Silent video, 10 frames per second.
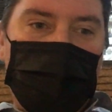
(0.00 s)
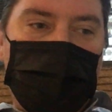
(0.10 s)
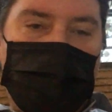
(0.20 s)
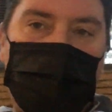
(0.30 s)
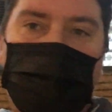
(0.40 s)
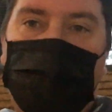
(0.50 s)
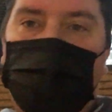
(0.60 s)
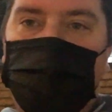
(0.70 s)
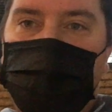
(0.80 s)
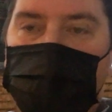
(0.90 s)
So we're
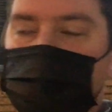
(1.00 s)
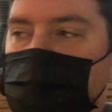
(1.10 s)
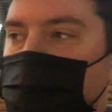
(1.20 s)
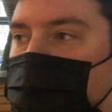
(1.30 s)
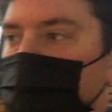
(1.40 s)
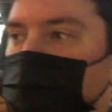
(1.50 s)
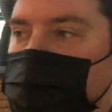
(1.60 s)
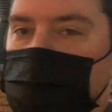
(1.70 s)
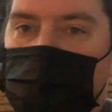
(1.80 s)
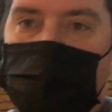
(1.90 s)
chilling here.
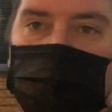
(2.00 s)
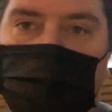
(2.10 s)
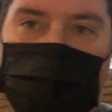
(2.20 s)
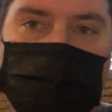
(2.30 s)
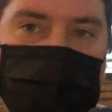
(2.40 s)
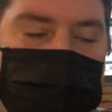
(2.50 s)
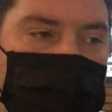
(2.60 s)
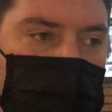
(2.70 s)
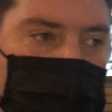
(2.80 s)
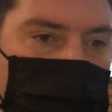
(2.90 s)
I
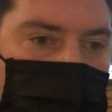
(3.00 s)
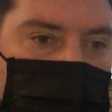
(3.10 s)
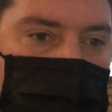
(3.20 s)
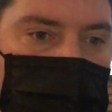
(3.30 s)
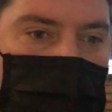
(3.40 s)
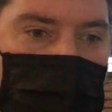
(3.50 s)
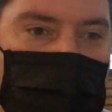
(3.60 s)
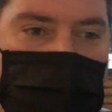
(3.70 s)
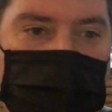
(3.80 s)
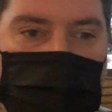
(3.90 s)

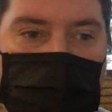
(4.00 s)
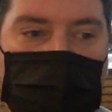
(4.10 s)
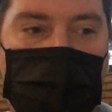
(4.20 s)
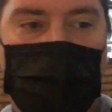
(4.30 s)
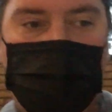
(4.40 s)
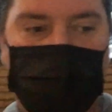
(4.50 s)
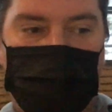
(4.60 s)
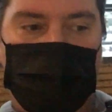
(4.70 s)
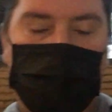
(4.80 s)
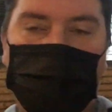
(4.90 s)
want to show you guys
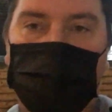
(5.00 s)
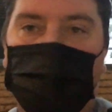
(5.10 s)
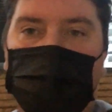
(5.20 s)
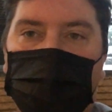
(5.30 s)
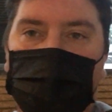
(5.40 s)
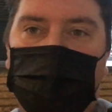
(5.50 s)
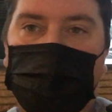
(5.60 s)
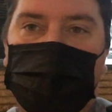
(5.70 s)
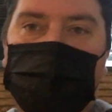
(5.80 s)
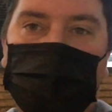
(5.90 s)
a
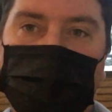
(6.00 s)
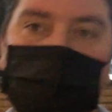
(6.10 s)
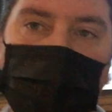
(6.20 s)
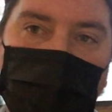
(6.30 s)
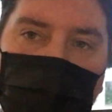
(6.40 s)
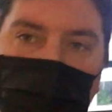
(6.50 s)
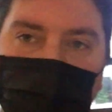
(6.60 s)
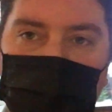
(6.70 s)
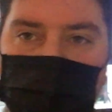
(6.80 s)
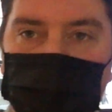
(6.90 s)
tour of my
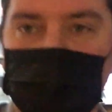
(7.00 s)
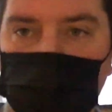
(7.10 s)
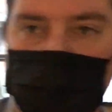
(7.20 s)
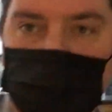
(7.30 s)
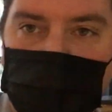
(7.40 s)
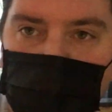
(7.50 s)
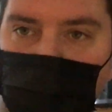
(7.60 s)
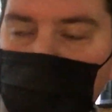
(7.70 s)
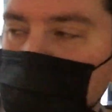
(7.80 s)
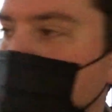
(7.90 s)
apartment.
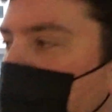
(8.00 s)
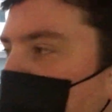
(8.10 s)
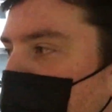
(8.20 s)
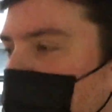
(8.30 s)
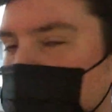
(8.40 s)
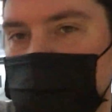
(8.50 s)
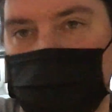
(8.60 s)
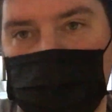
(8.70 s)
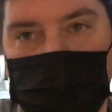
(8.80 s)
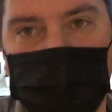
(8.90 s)
I
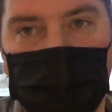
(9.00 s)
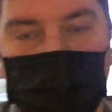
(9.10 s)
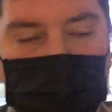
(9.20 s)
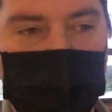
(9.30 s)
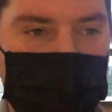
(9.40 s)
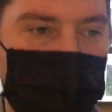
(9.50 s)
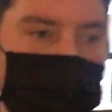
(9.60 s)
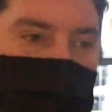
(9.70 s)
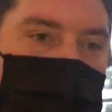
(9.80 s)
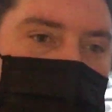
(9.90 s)
told you in the previous
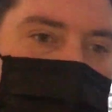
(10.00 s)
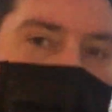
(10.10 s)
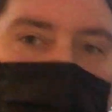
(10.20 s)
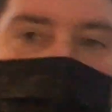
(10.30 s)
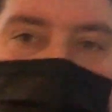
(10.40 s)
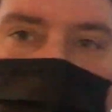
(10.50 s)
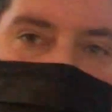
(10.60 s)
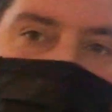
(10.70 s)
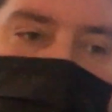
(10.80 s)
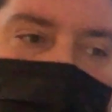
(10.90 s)
videos that I'd give you a
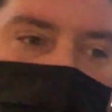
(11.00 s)
tour,